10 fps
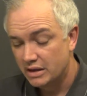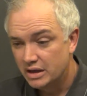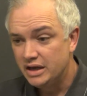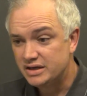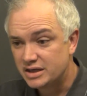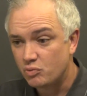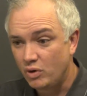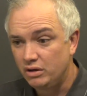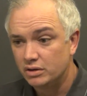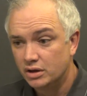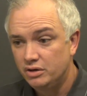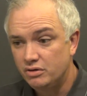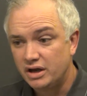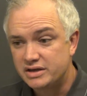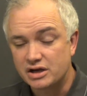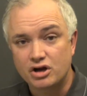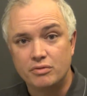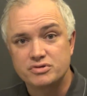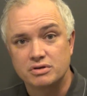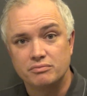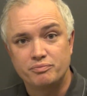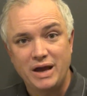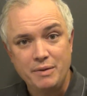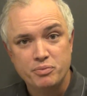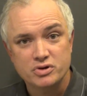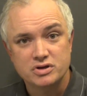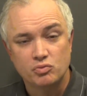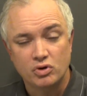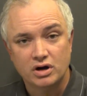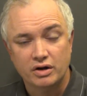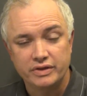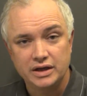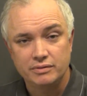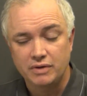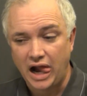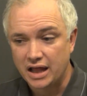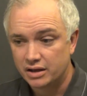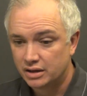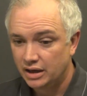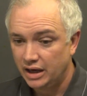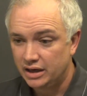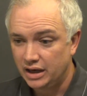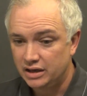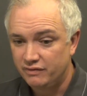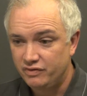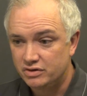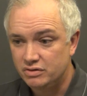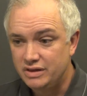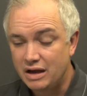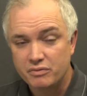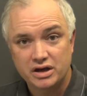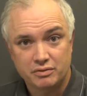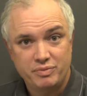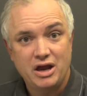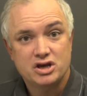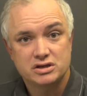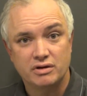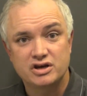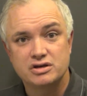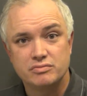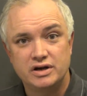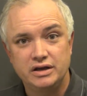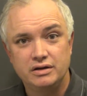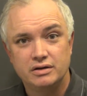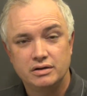He said, well, you could take home some papers and work on them, and if you do that, we could pay you some extra money.